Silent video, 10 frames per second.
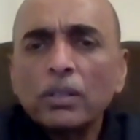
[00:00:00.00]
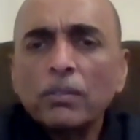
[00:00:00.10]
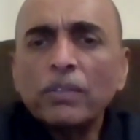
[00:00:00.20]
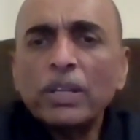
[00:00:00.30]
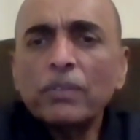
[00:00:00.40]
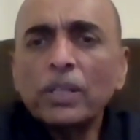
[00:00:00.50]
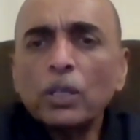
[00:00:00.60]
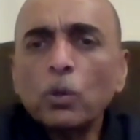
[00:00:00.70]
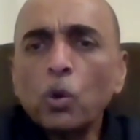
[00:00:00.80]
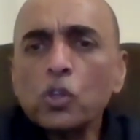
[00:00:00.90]
When will the
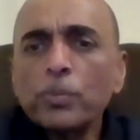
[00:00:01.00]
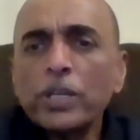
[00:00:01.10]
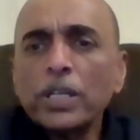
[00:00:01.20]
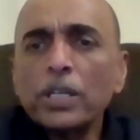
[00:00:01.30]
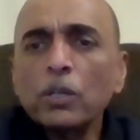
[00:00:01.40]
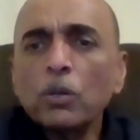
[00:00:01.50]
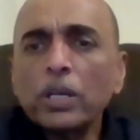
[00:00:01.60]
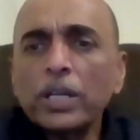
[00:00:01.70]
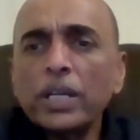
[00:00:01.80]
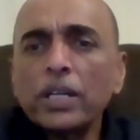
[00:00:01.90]
course material or
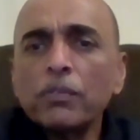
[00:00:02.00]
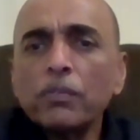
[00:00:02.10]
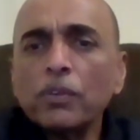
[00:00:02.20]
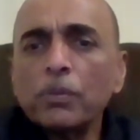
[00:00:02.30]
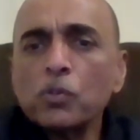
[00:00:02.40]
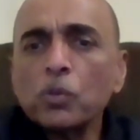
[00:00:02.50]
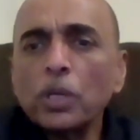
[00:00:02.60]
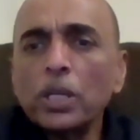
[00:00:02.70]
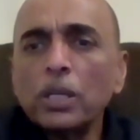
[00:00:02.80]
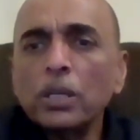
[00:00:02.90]
content from
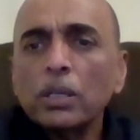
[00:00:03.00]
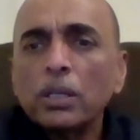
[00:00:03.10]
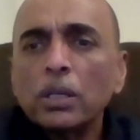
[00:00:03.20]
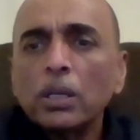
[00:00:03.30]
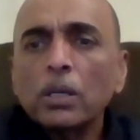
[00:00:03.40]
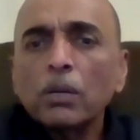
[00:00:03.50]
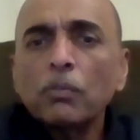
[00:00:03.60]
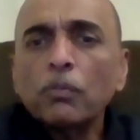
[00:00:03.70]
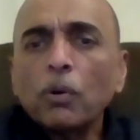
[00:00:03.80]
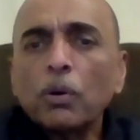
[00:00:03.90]
SOIL
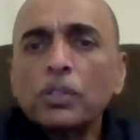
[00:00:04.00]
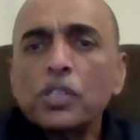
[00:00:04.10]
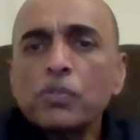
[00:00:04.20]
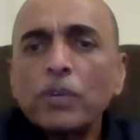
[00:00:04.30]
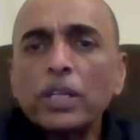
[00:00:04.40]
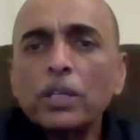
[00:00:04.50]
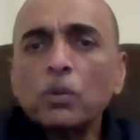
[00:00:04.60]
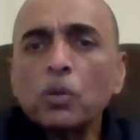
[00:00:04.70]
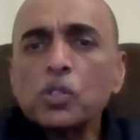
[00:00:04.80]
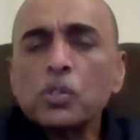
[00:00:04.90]
for this 1-year
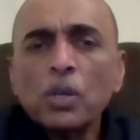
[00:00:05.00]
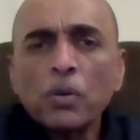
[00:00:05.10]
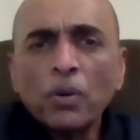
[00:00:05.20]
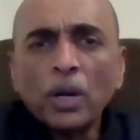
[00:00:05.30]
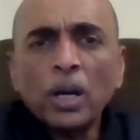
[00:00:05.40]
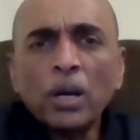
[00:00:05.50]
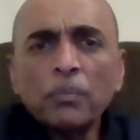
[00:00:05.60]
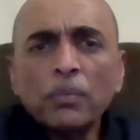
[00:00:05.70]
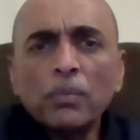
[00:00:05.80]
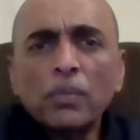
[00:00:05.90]
course?
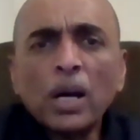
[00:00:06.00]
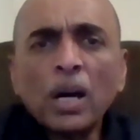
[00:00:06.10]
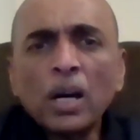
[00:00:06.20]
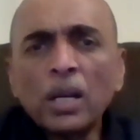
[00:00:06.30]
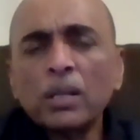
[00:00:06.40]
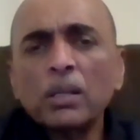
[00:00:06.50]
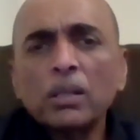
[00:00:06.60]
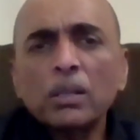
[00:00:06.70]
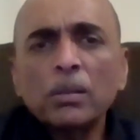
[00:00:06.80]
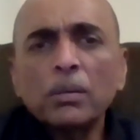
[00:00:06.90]
Our
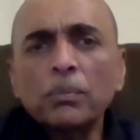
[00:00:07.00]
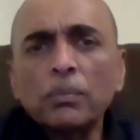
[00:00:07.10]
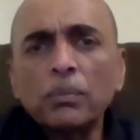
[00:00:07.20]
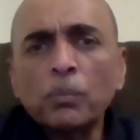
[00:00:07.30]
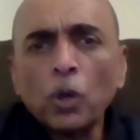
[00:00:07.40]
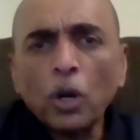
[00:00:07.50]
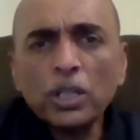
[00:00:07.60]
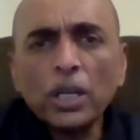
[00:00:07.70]
broad